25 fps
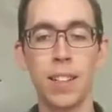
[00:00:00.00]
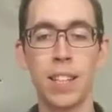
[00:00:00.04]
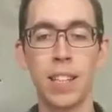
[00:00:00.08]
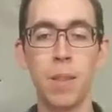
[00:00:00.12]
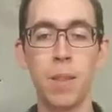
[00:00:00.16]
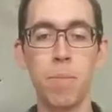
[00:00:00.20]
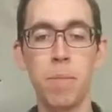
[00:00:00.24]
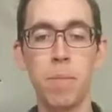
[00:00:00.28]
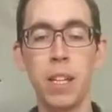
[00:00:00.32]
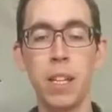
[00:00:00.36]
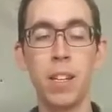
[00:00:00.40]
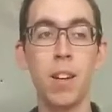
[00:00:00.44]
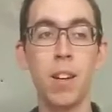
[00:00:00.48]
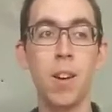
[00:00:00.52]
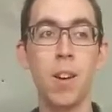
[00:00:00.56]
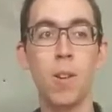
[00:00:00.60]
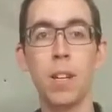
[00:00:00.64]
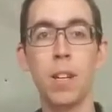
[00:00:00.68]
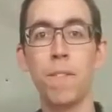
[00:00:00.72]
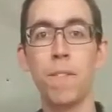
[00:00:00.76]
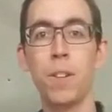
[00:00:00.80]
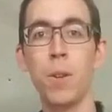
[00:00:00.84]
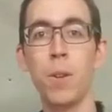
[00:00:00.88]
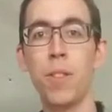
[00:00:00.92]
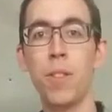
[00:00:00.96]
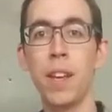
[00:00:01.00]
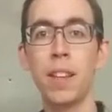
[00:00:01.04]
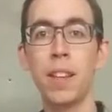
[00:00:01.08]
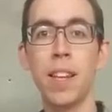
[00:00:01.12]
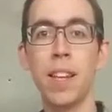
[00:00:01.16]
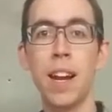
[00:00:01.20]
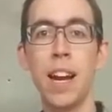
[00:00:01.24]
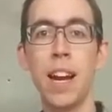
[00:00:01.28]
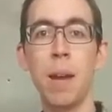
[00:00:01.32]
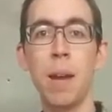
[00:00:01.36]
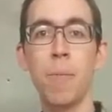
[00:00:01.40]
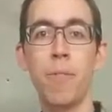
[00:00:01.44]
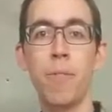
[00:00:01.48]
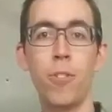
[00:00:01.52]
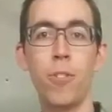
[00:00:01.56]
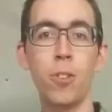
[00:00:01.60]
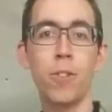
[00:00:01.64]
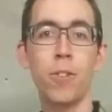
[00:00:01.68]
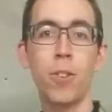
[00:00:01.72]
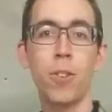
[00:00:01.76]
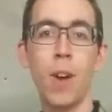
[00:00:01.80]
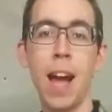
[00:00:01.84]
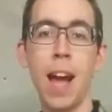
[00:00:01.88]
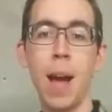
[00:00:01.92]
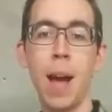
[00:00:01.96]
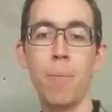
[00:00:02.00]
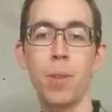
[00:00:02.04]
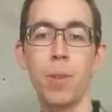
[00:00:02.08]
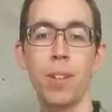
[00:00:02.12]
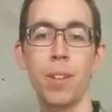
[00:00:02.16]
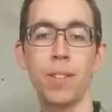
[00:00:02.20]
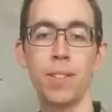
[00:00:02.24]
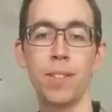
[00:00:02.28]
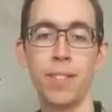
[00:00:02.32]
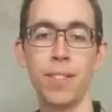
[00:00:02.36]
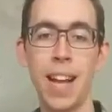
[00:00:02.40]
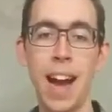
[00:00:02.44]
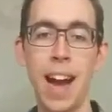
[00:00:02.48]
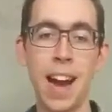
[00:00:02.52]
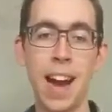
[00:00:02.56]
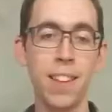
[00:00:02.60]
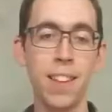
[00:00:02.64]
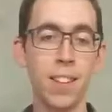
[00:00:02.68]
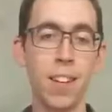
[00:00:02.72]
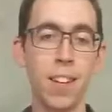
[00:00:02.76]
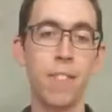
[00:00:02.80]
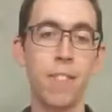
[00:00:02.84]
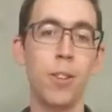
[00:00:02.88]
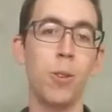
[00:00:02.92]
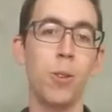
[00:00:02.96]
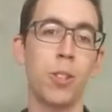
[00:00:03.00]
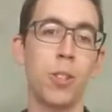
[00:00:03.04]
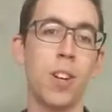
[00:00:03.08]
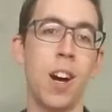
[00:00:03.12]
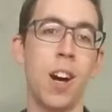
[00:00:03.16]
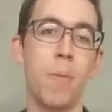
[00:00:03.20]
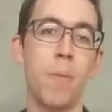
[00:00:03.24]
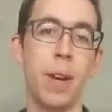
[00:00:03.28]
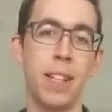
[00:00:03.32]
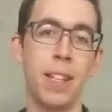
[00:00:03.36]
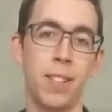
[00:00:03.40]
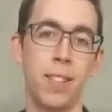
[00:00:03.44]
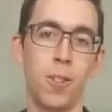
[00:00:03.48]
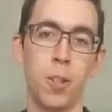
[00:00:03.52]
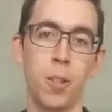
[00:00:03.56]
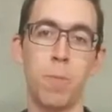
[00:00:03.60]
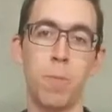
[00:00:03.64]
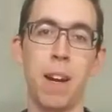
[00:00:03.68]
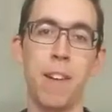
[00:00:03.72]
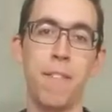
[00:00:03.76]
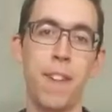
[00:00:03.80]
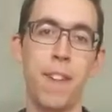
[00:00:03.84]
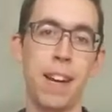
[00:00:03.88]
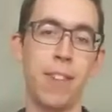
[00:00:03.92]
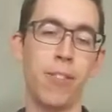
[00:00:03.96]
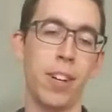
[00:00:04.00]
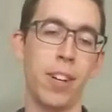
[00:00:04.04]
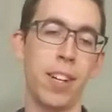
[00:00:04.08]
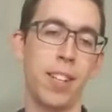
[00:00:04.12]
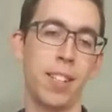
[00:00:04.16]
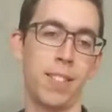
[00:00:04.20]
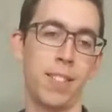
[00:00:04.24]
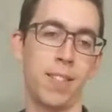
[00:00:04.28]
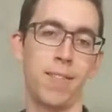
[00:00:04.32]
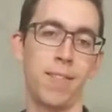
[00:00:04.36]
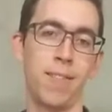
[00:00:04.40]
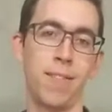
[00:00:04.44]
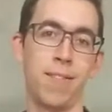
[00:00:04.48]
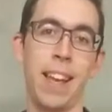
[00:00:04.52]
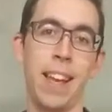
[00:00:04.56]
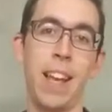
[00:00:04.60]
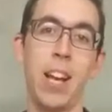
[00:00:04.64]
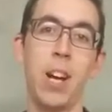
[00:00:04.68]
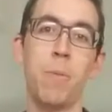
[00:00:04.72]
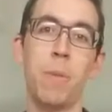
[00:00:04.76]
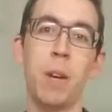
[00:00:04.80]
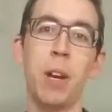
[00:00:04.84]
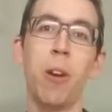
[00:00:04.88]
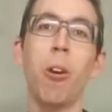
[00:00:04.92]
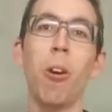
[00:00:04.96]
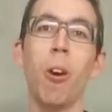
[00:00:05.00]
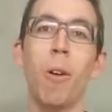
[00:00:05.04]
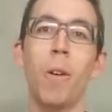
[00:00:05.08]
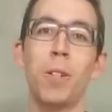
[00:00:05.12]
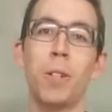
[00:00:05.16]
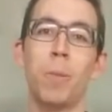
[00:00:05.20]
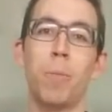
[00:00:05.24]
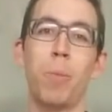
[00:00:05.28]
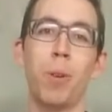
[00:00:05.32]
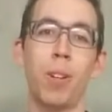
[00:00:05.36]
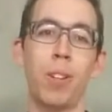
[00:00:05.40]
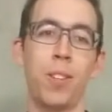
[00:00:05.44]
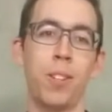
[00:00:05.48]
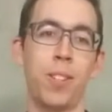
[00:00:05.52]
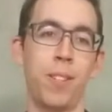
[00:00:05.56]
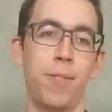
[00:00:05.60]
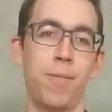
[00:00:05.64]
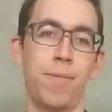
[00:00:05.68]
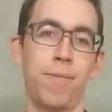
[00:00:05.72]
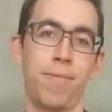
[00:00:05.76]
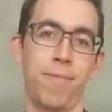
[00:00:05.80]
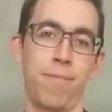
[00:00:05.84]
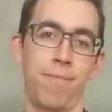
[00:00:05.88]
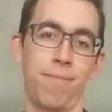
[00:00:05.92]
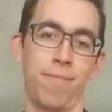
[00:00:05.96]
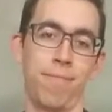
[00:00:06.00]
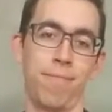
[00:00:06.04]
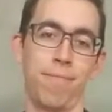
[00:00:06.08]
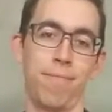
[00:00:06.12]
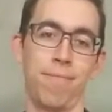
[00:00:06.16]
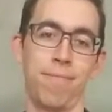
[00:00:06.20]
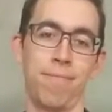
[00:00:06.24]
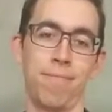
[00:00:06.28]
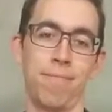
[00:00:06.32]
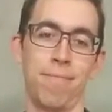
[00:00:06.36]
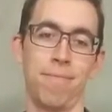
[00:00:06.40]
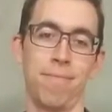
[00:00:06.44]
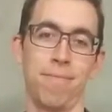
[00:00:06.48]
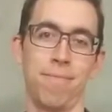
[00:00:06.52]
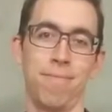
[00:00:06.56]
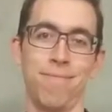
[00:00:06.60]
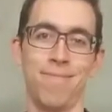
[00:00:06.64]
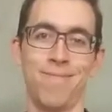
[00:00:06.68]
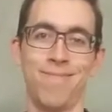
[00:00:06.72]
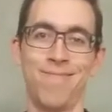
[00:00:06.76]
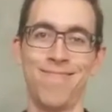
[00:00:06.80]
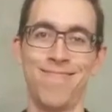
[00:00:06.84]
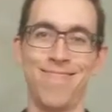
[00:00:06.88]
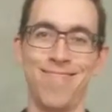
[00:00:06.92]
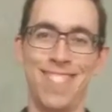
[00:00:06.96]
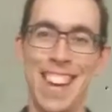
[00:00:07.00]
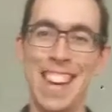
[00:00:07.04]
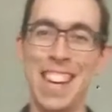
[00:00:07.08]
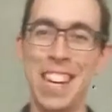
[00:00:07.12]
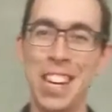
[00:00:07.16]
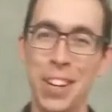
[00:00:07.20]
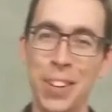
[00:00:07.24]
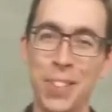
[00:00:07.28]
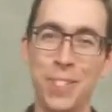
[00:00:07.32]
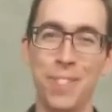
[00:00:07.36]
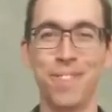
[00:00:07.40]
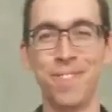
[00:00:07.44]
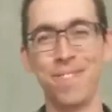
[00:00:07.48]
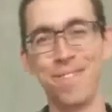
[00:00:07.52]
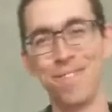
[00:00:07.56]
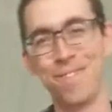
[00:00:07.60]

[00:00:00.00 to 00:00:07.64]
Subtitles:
Let me know if you think that I am full of crap. I love those comments. Those are my favorites. They help me grow as a person. Thank you.